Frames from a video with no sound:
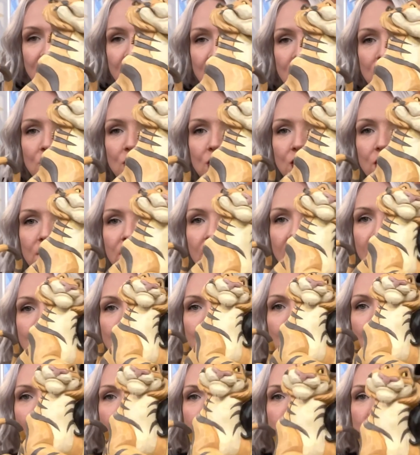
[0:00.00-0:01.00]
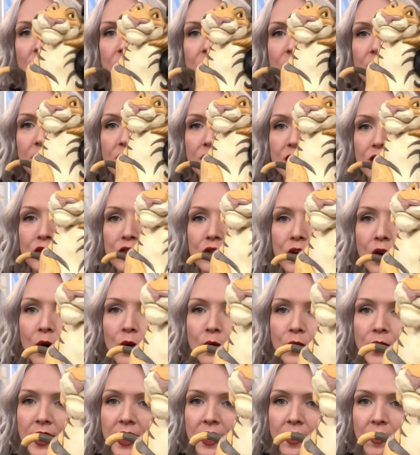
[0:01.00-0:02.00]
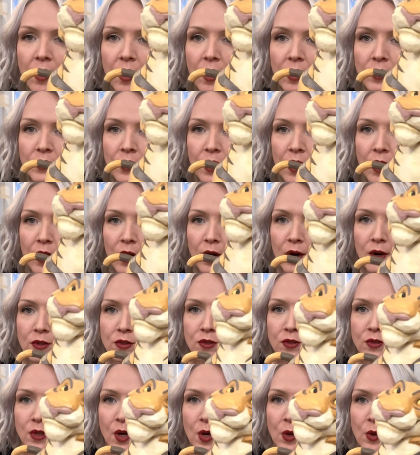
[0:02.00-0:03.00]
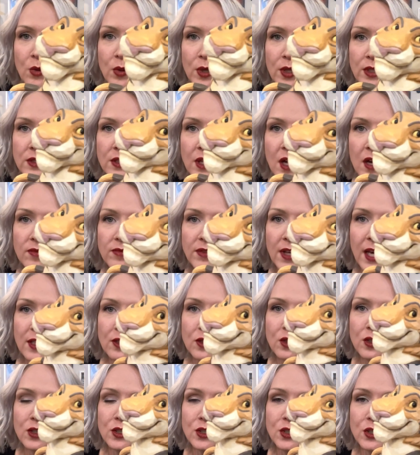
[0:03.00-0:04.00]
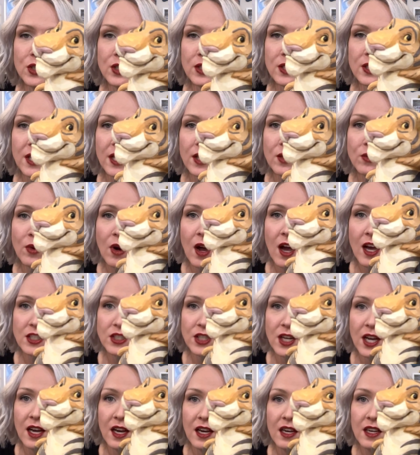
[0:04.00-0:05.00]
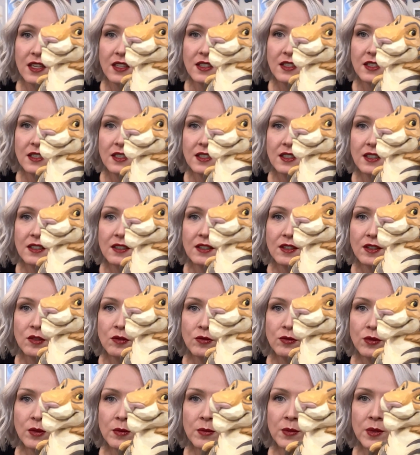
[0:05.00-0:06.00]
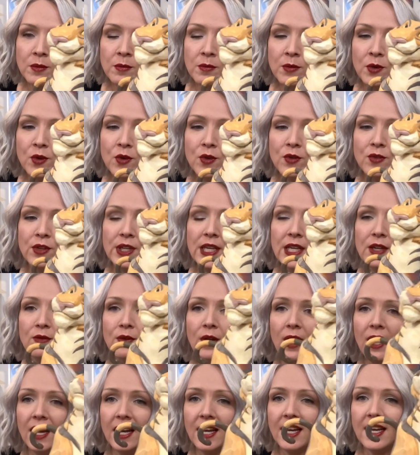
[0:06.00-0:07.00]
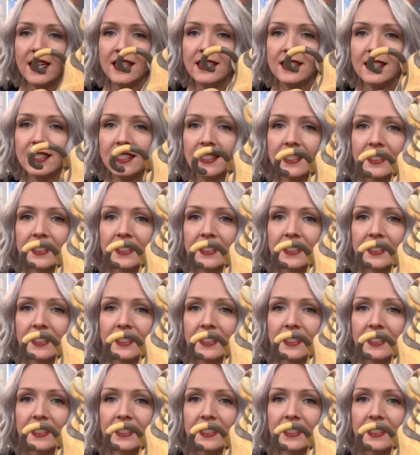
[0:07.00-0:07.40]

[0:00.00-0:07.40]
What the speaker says: Look at Raja, just doting on her, so in love. That looks just like Raja from the movie, right?